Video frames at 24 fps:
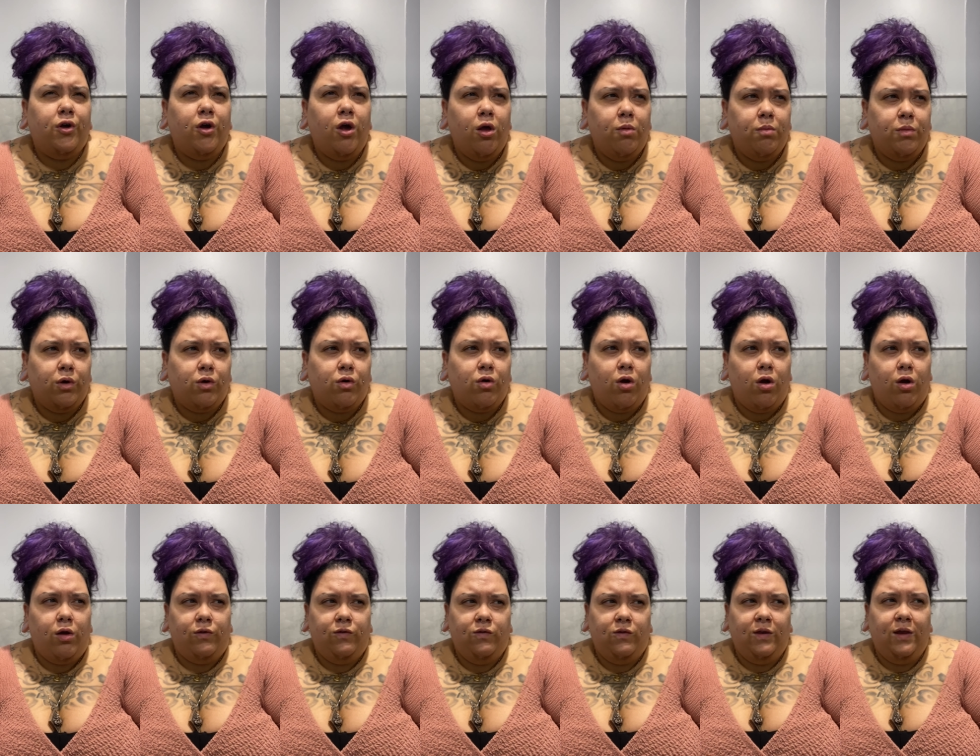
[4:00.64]
come
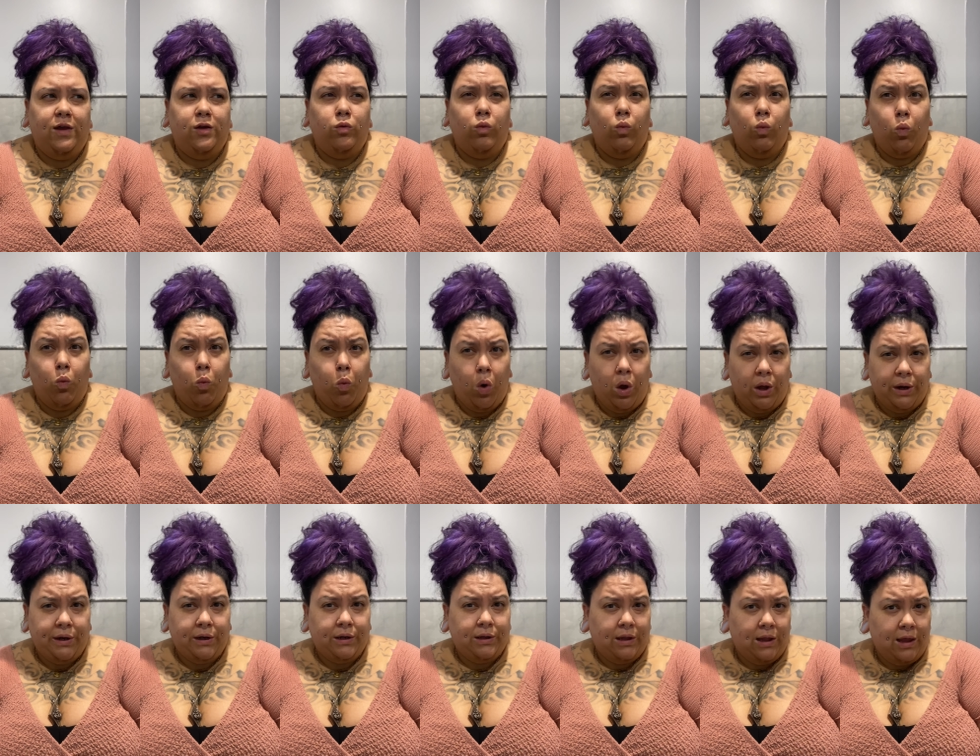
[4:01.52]
across in
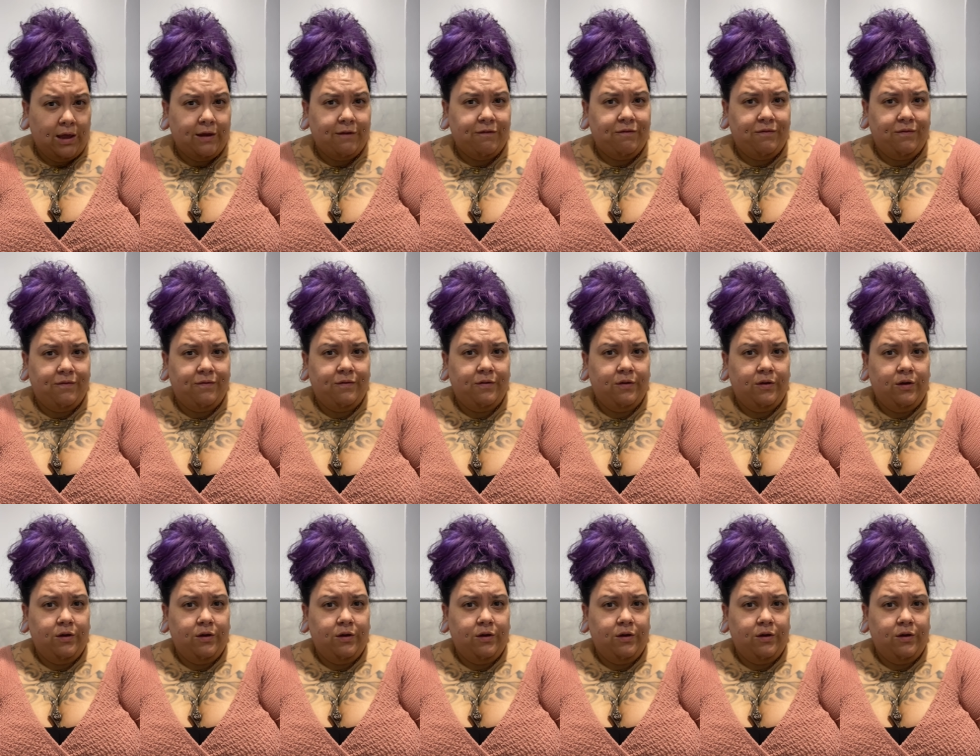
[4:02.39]
one life